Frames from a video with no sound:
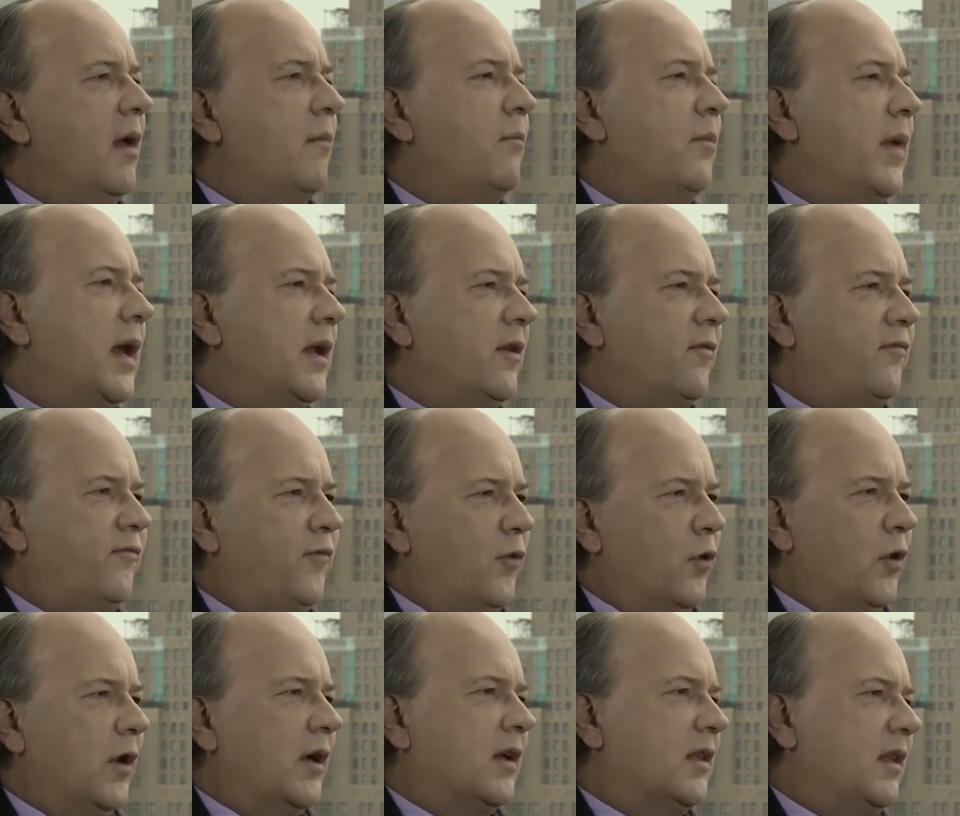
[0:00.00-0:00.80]

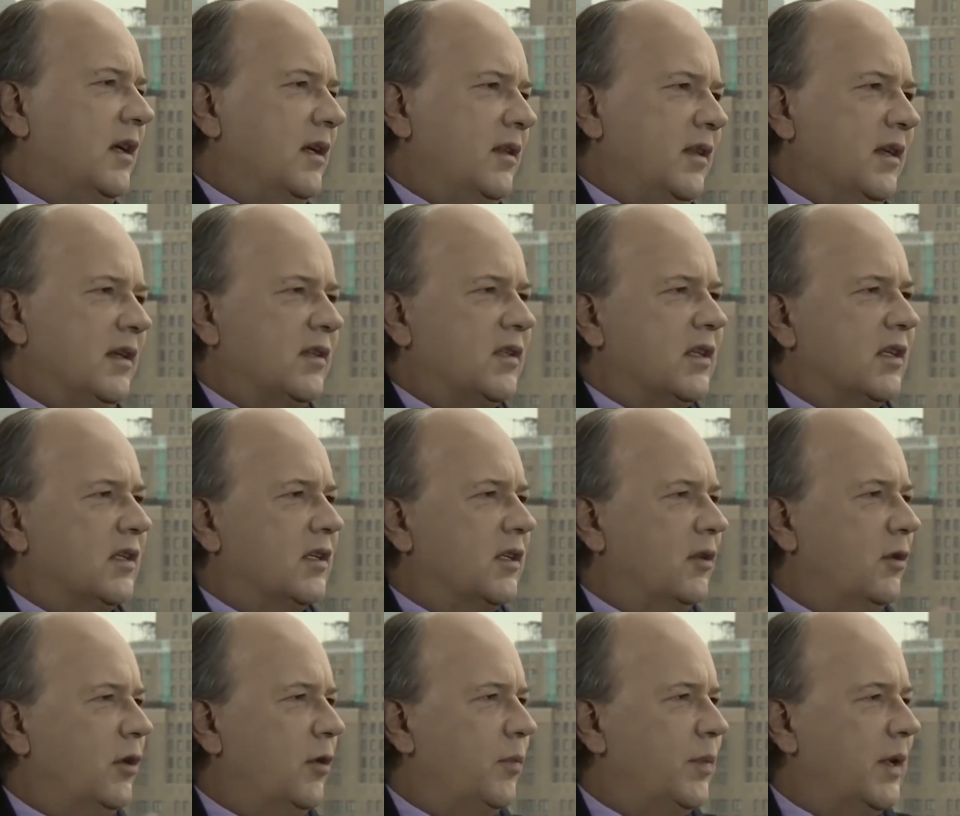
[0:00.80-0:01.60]
metaphorically, this
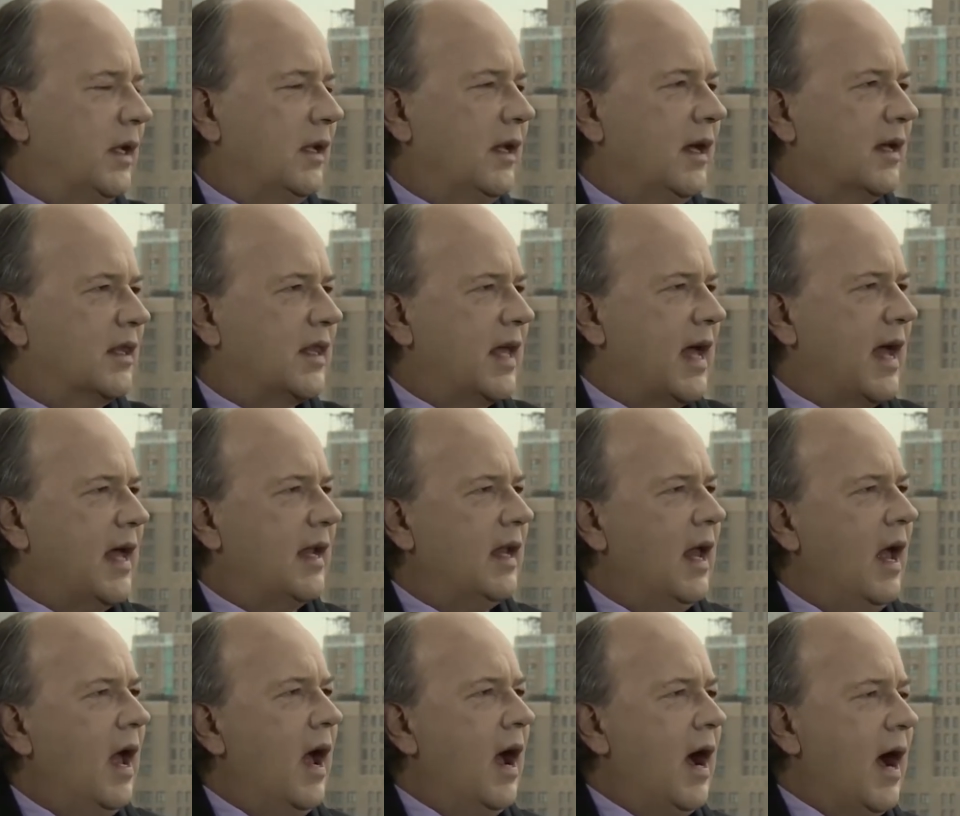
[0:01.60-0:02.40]
is a little bit like that.